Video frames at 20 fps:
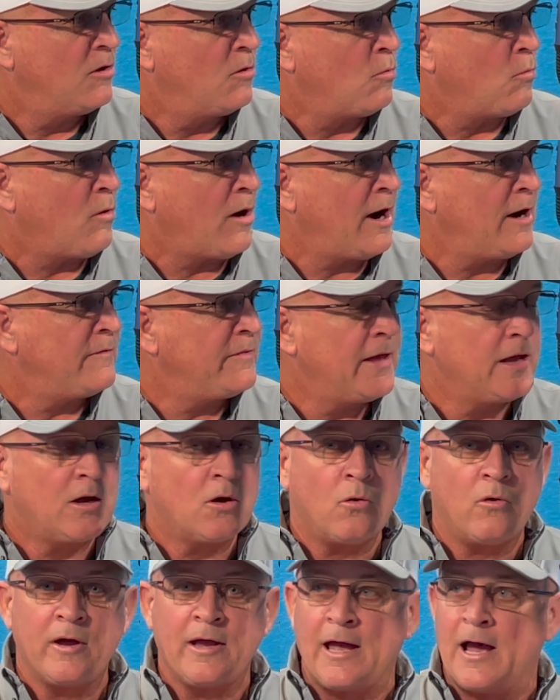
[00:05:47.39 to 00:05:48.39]
Why are they
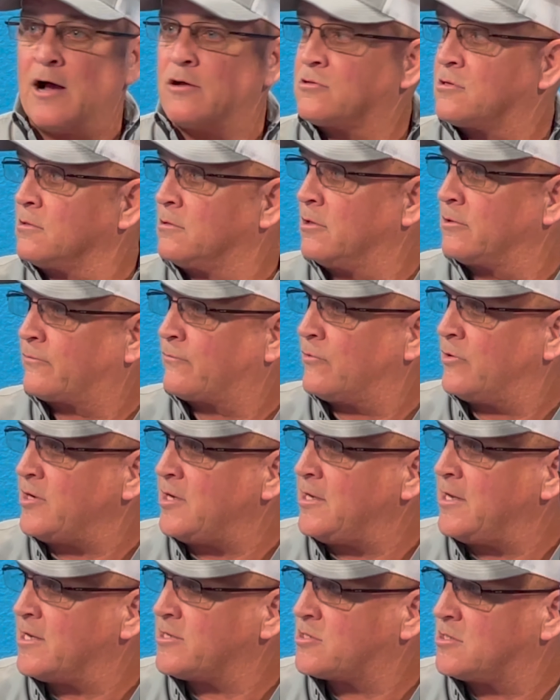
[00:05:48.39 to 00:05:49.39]
going out to look for
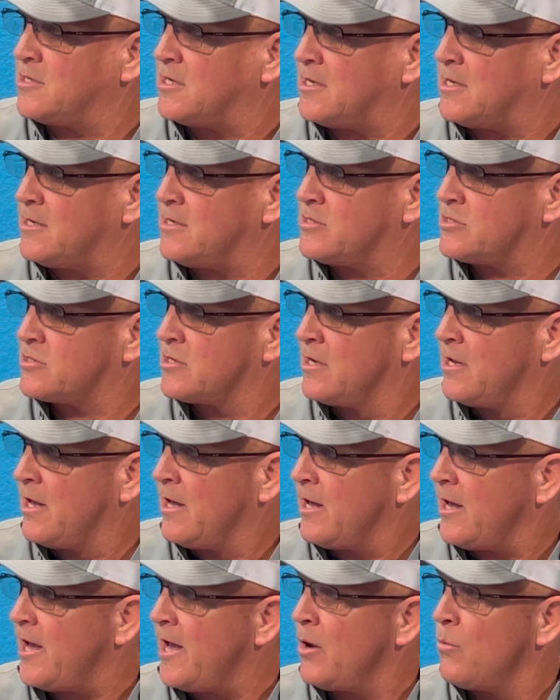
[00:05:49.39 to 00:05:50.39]
ESDs?
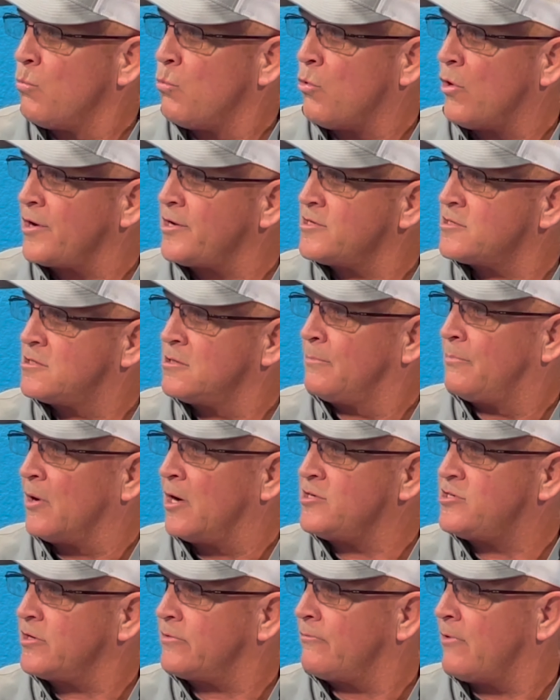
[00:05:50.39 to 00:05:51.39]
And what is the
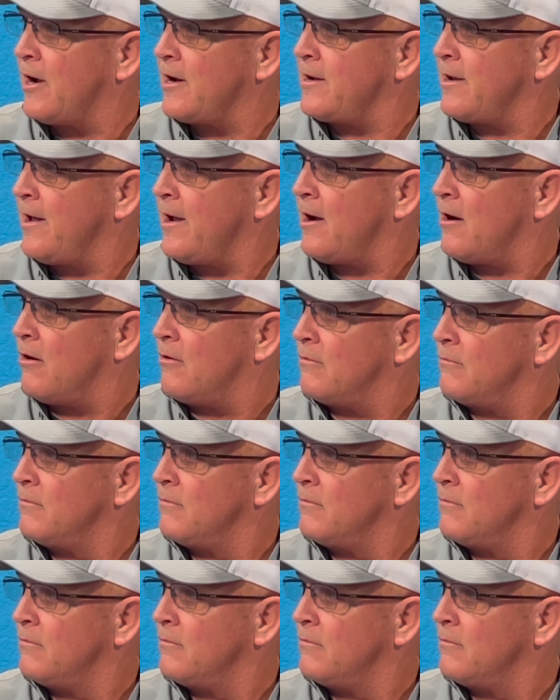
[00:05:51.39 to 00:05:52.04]
budget right now?